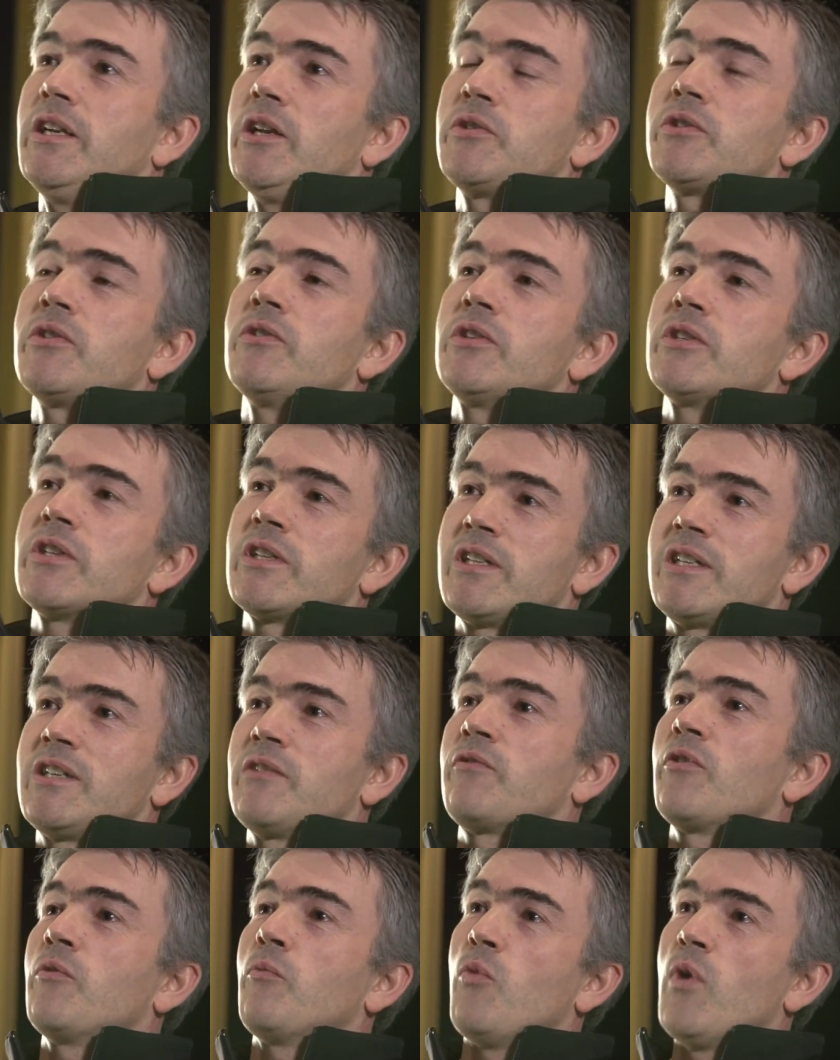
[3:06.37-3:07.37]
So there's a
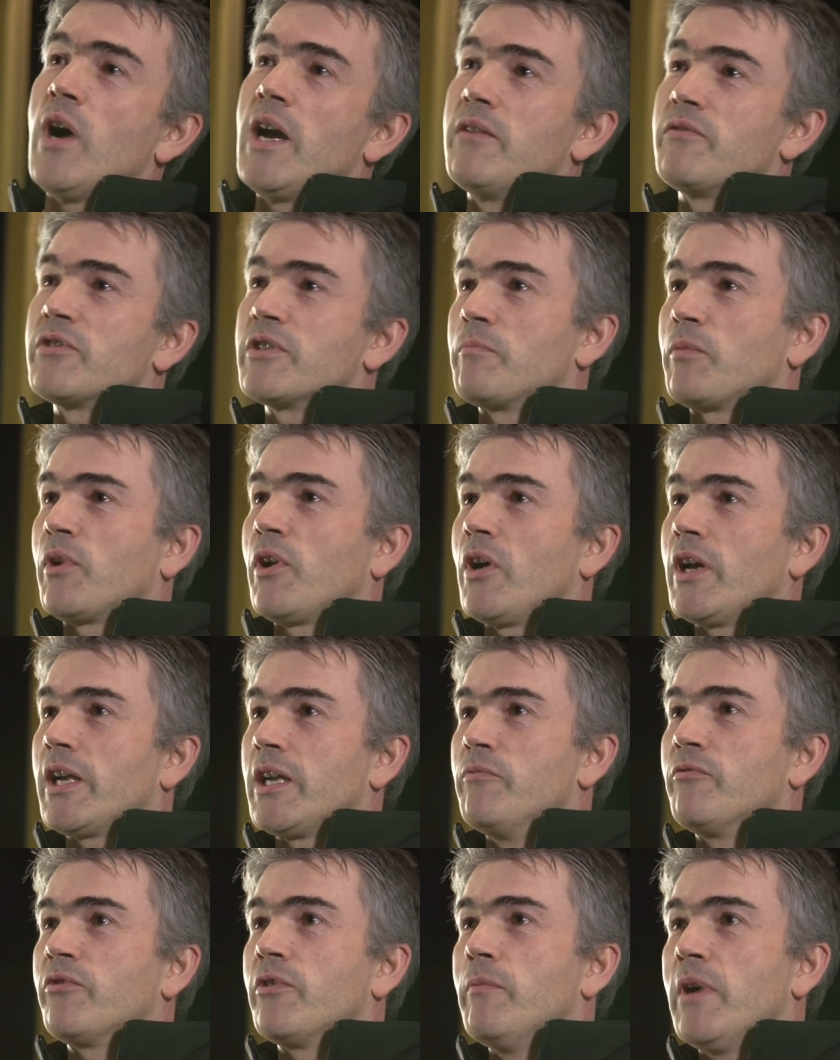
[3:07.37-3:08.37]
different way of supplying
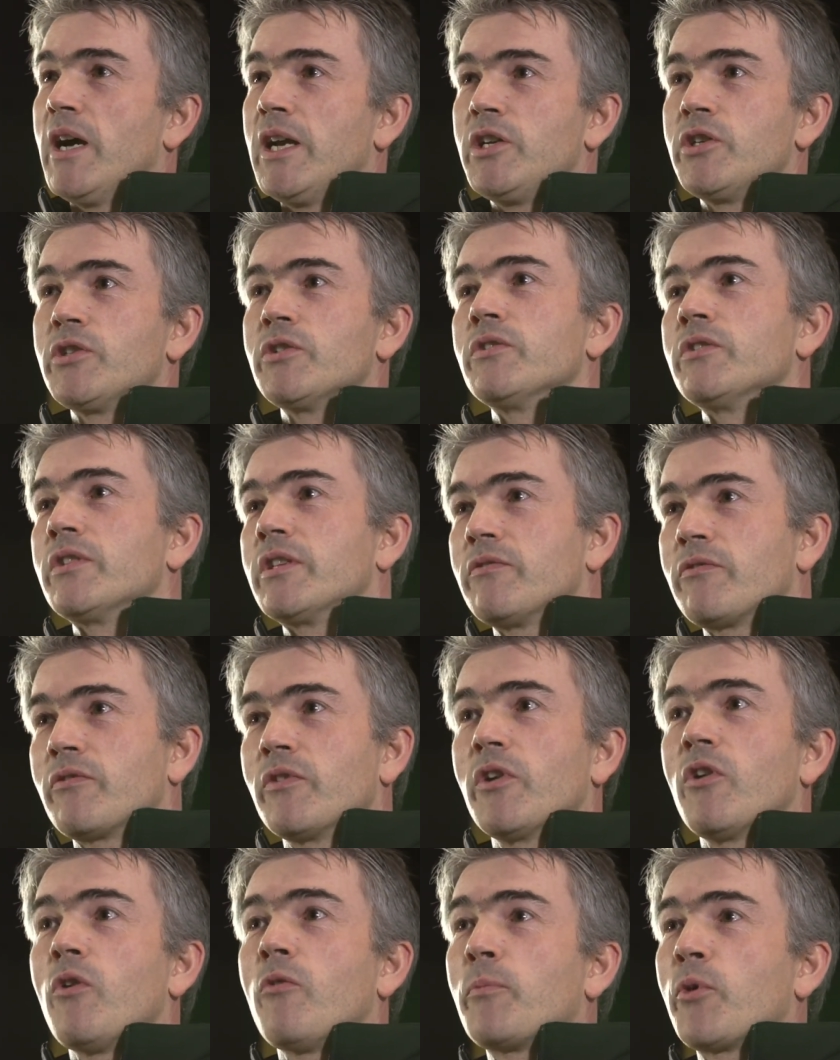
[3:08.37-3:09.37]
information,
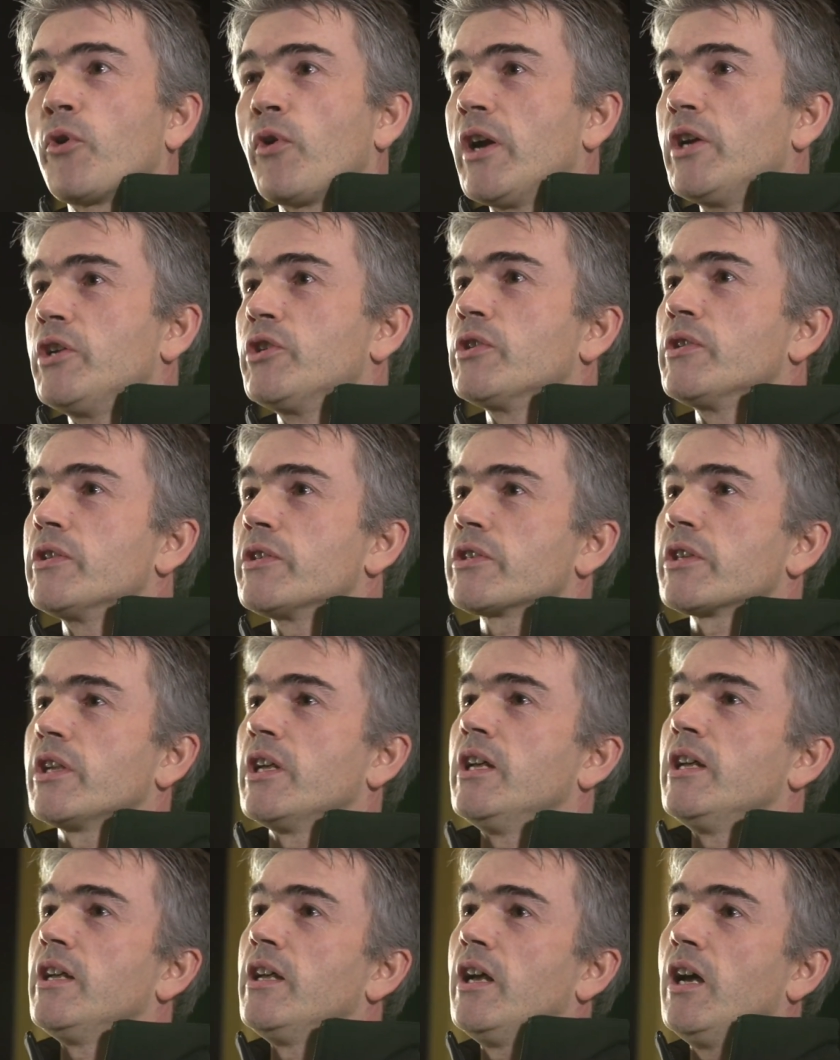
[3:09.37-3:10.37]
different operations,
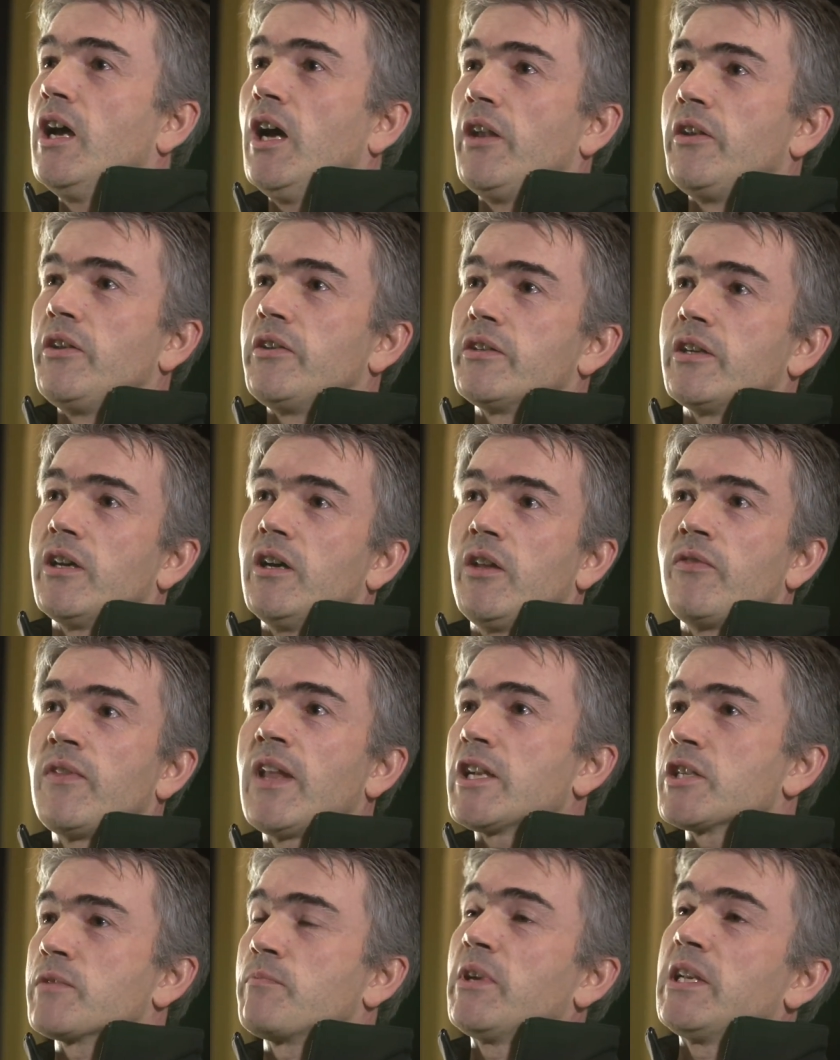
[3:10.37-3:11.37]
and
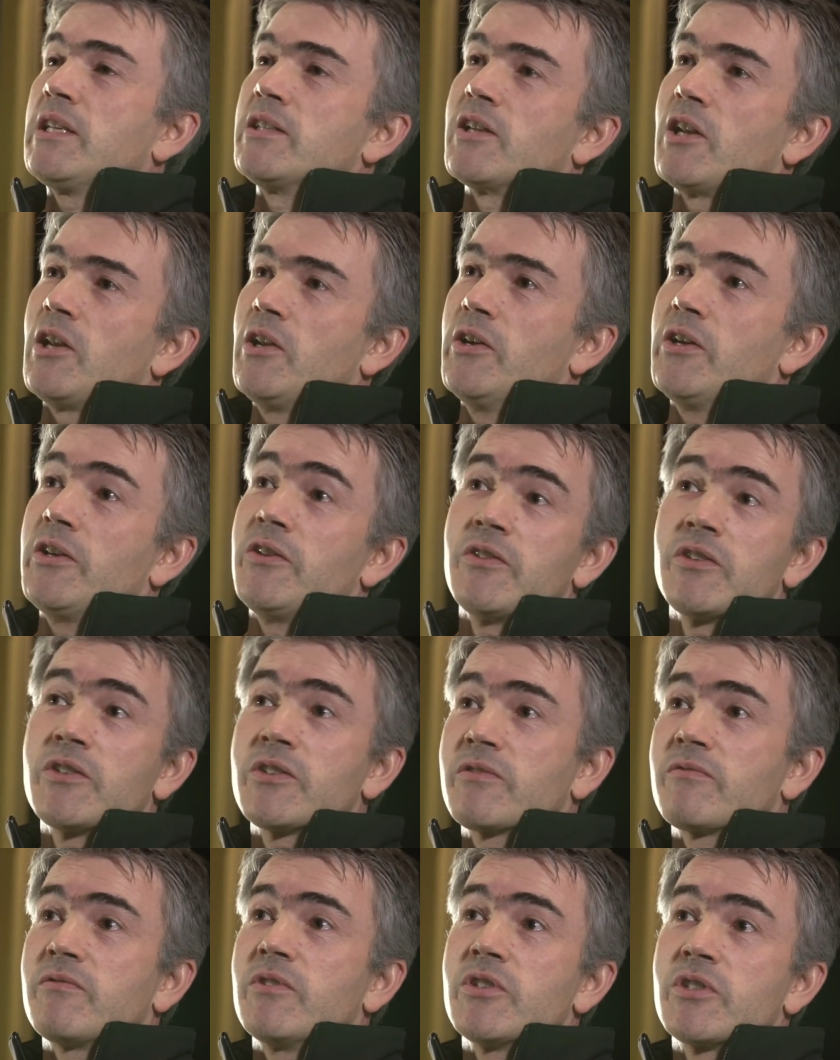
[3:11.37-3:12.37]
that's been to learn, and
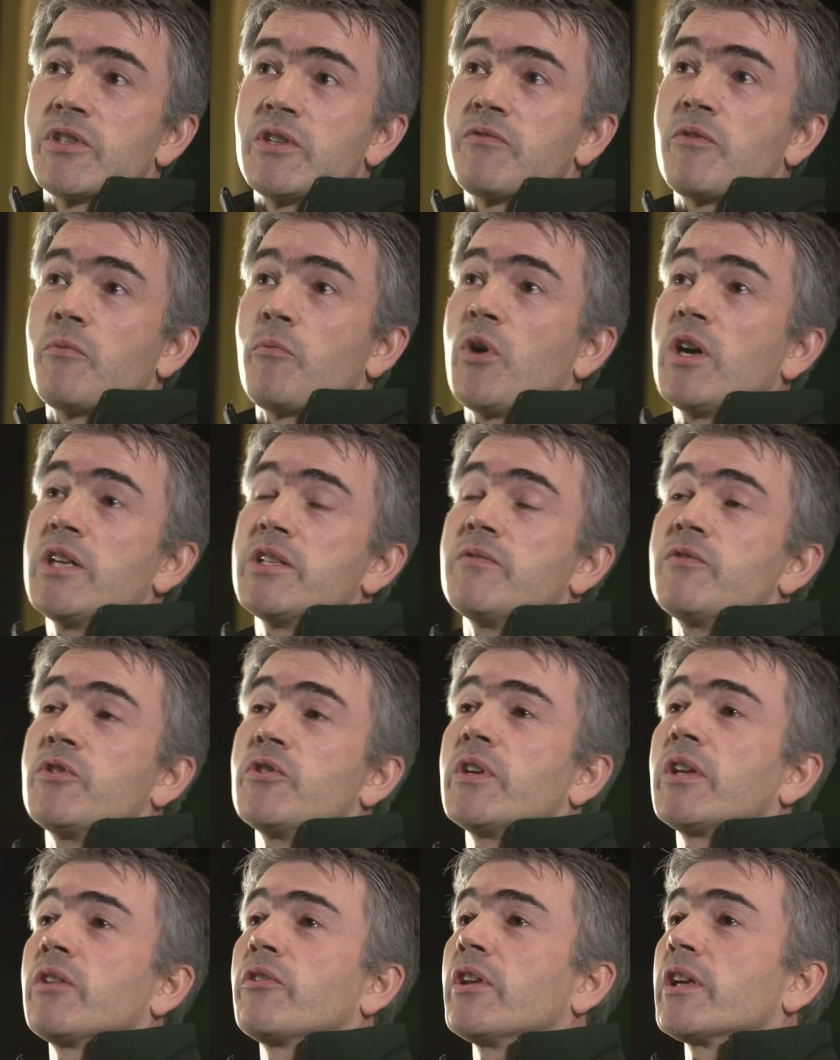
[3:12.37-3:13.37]
there's different ways of
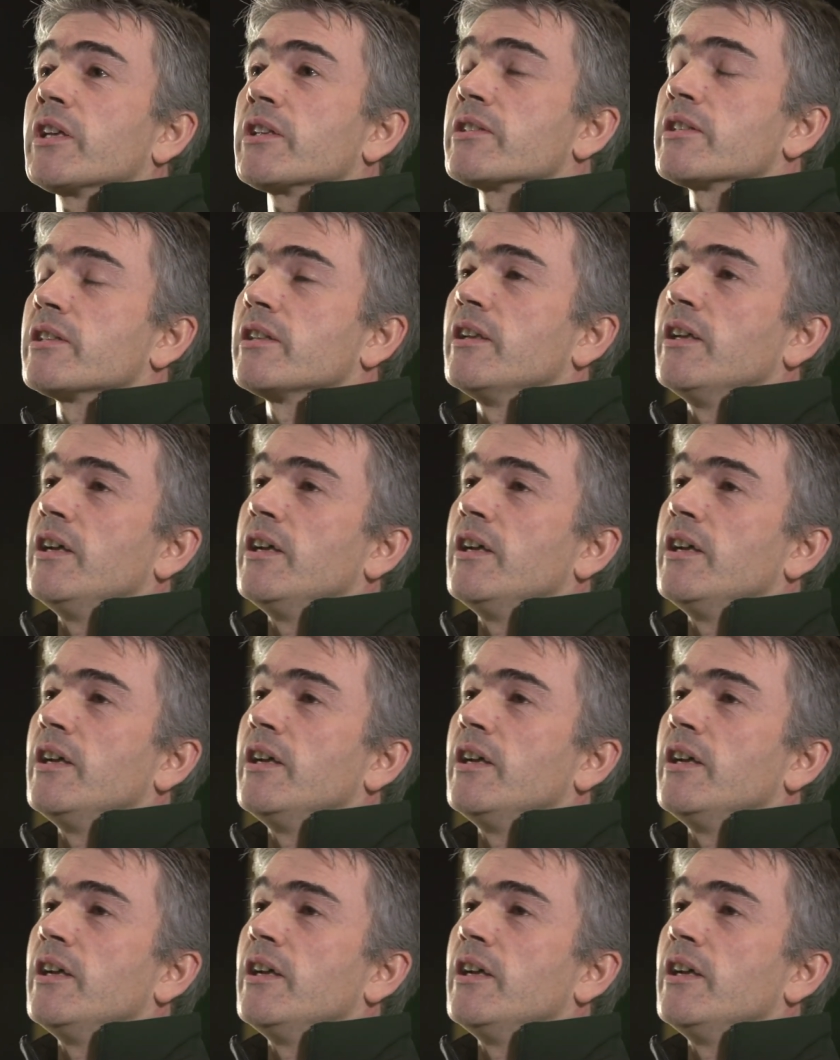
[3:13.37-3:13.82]
doing things.